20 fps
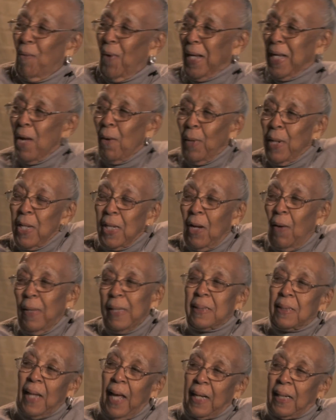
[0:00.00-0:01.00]
Well,
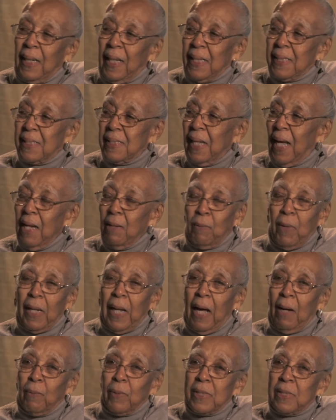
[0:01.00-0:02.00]
it's like last night
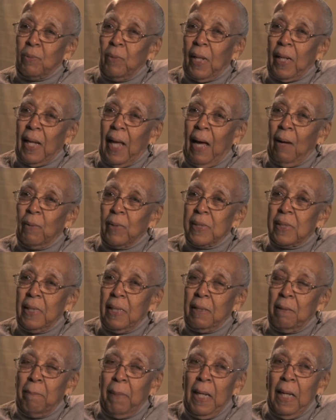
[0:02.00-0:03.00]
when I was
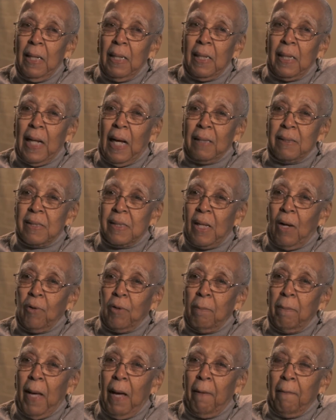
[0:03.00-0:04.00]
in the bed and I
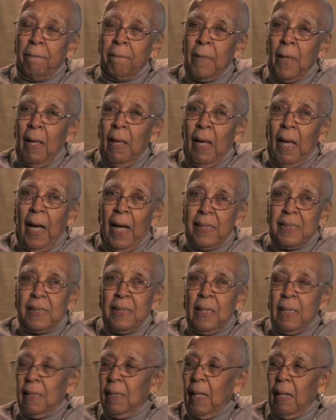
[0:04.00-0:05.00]
thought about. I
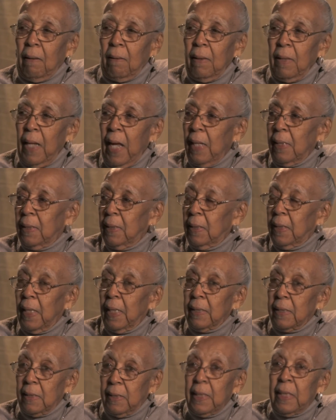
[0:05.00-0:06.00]
said, now,
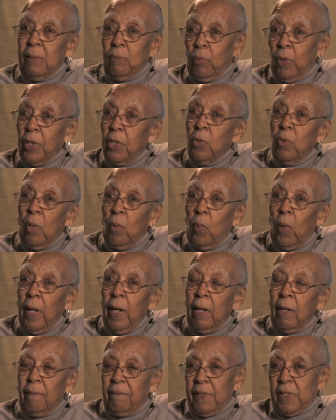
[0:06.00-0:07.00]
were you
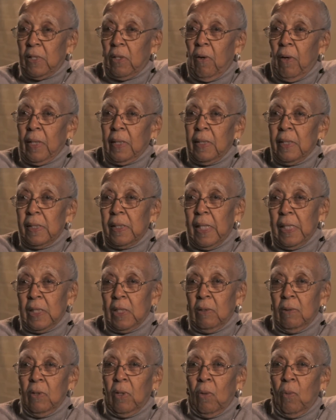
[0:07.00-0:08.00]
aware of this
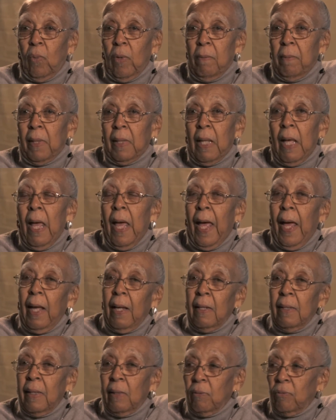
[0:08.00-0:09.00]
organization? No, women.
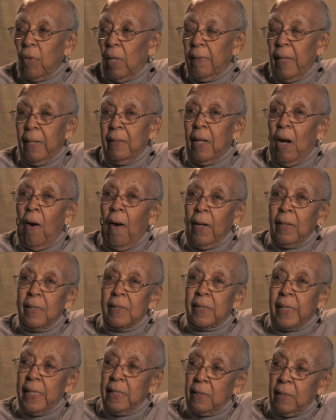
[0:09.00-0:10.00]
And then the
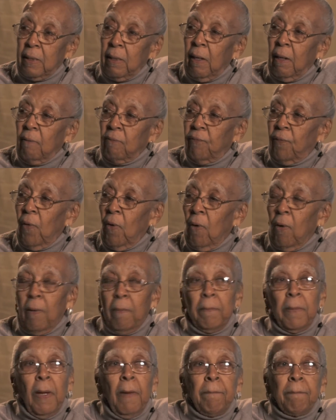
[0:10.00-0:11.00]
organization
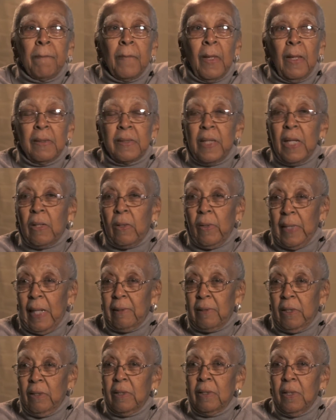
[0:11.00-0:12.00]
formed, because I
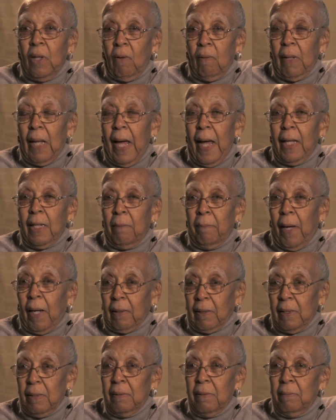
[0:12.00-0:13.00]
was looking online
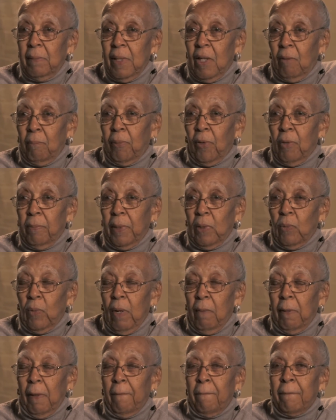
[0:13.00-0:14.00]
about the bourbon
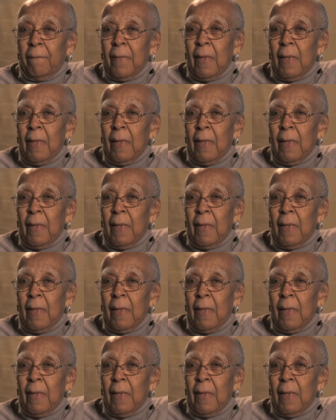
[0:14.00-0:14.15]
women,